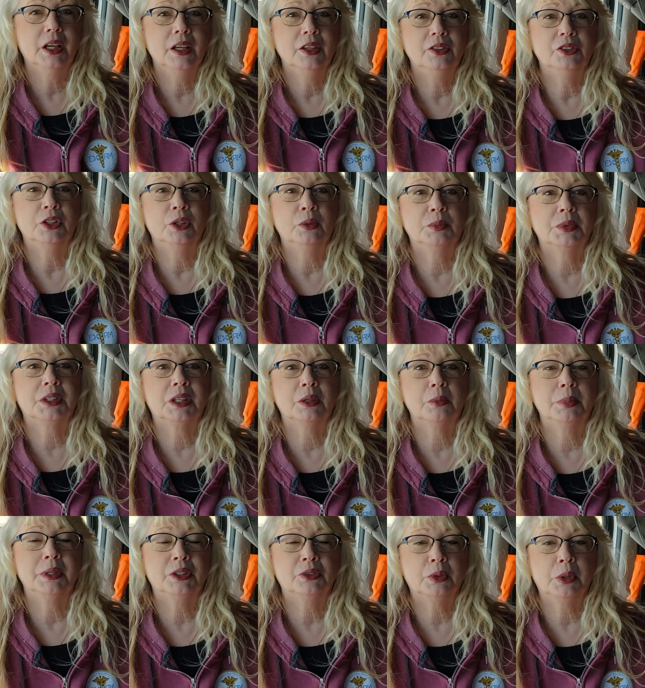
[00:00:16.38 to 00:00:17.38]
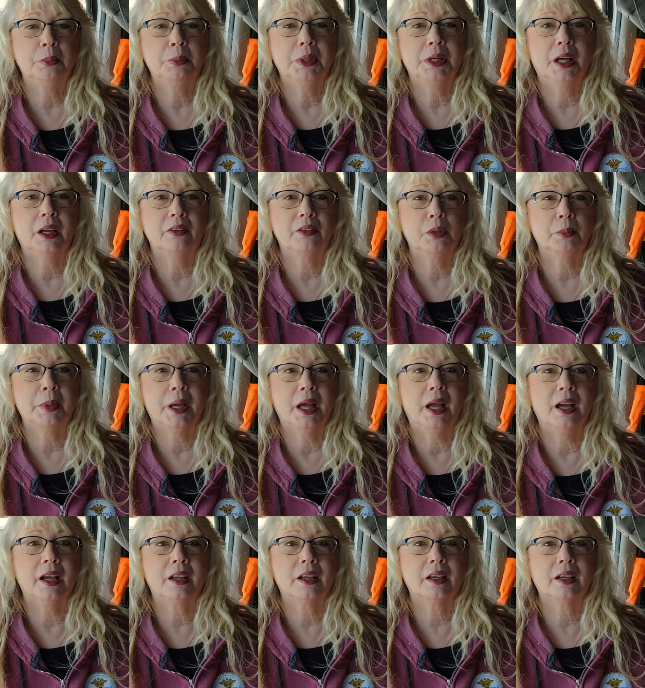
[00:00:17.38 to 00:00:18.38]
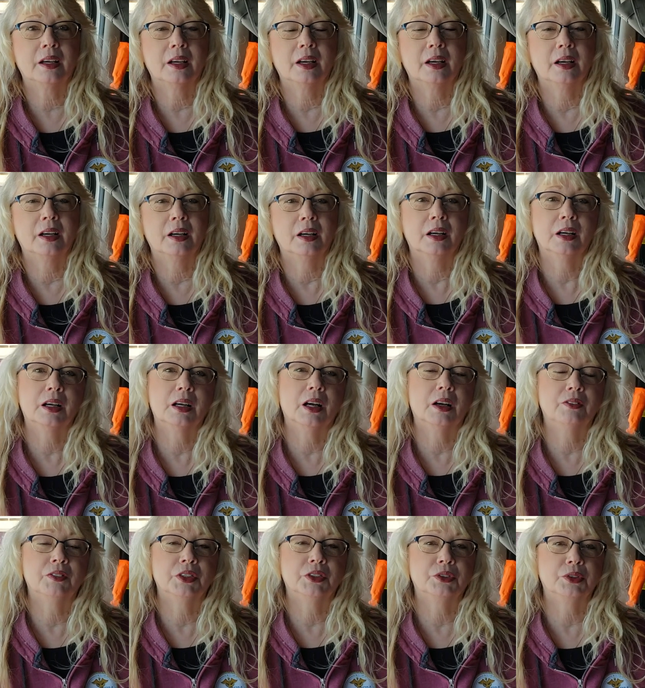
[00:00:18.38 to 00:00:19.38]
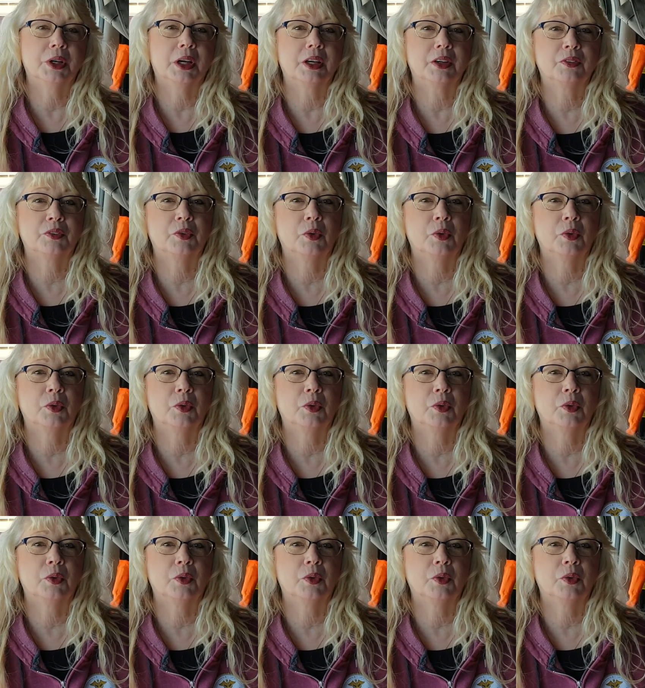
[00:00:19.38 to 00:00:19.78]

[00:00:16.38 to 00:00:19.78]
Jim's going to be sweeping out the back of the truck